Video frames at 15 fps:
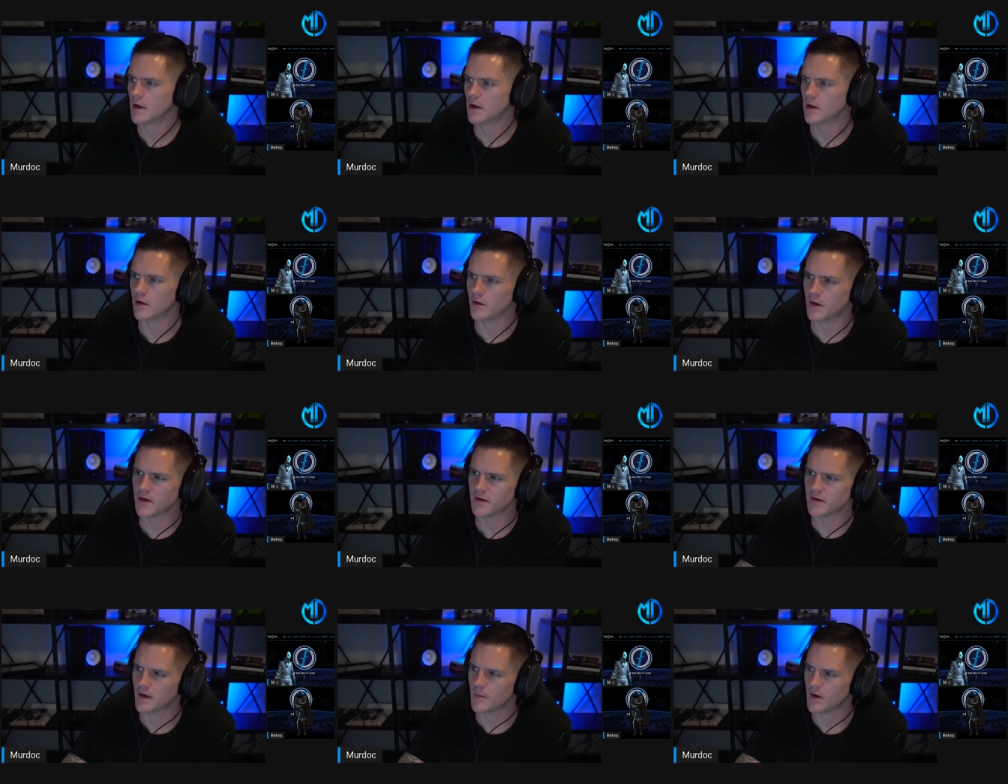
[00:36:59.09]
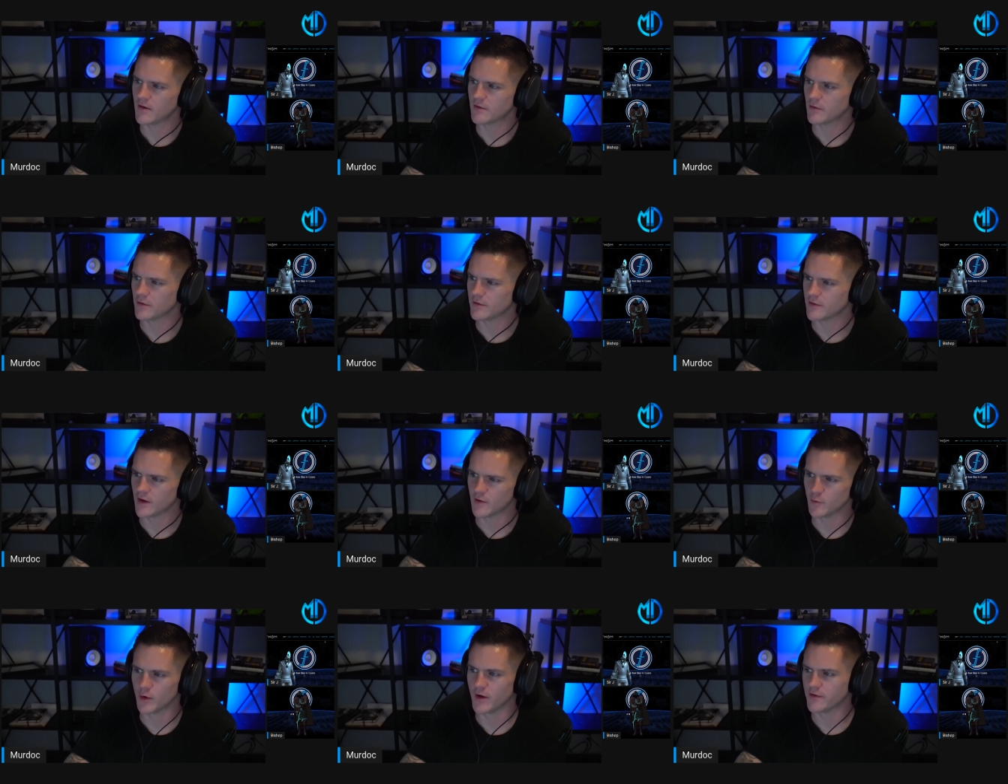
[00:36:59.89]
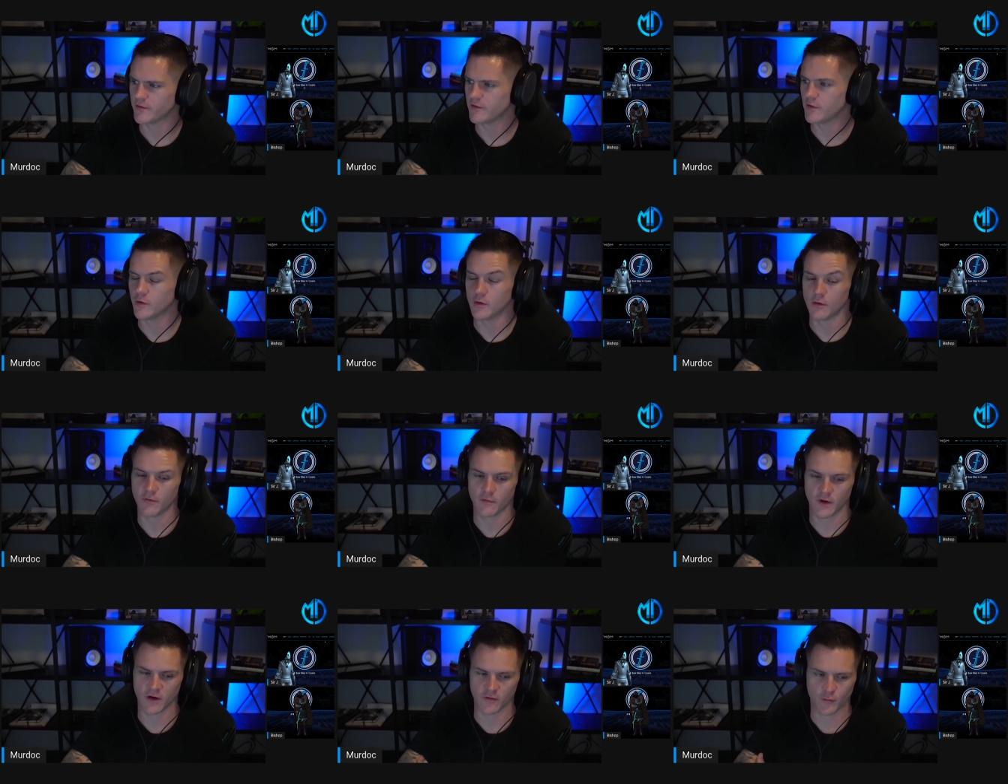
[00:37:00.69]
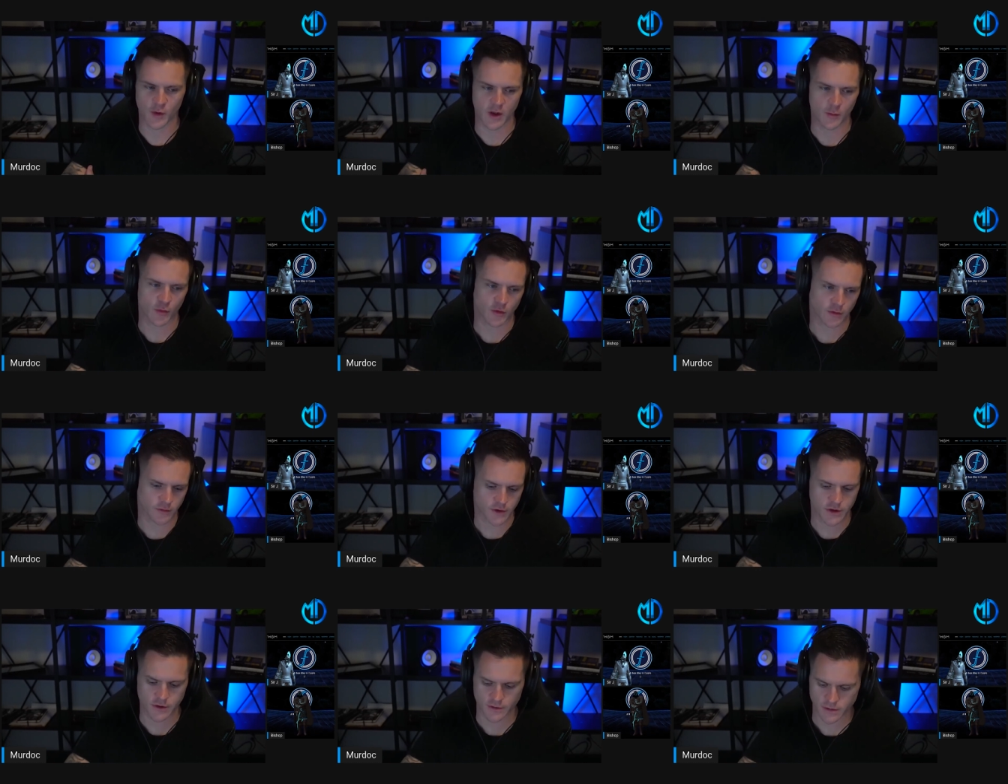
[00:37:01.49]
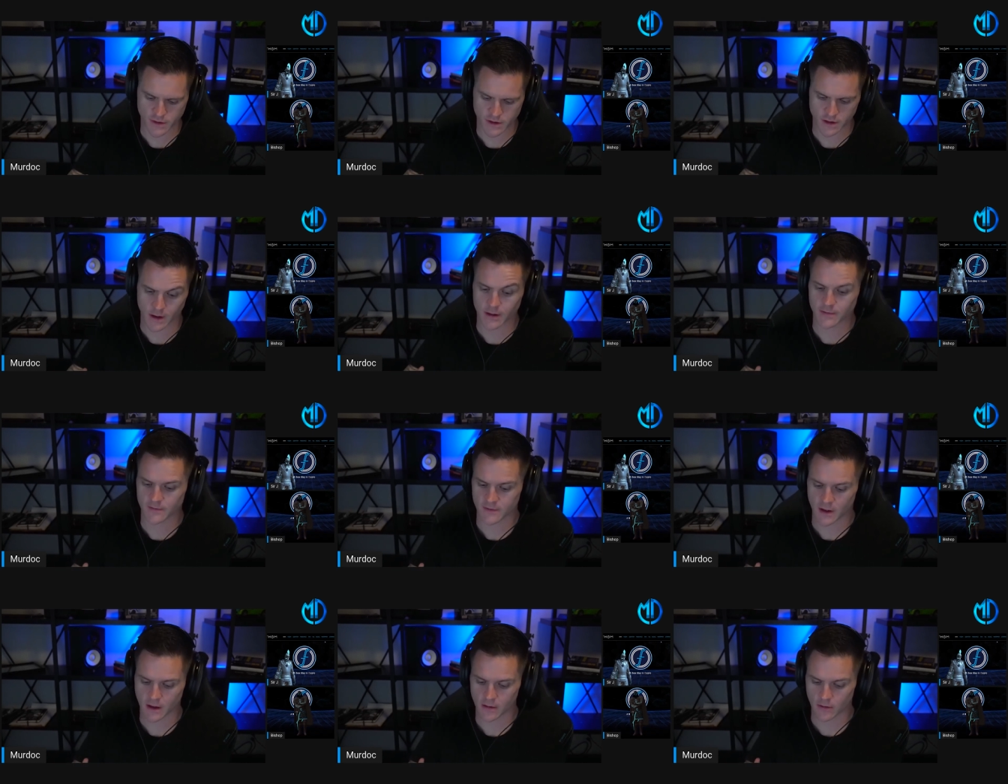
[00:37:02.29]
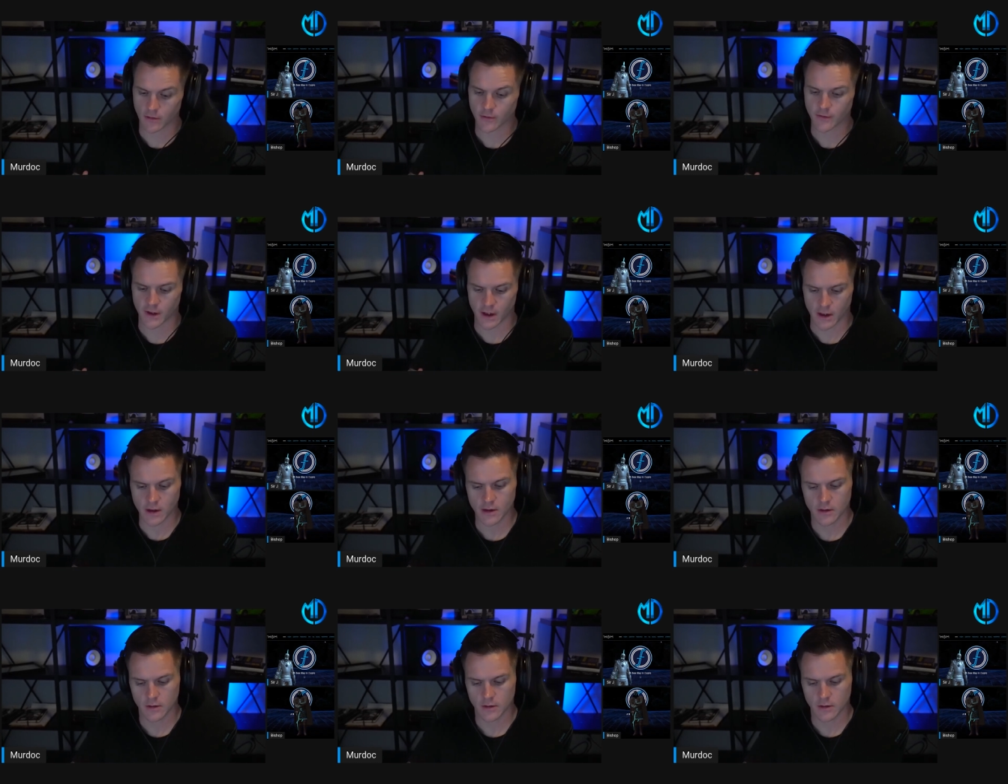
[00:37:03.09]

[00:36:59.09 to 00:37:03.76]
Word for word: No, that that makes total sense. Plus, too, if if people choose to unstake early,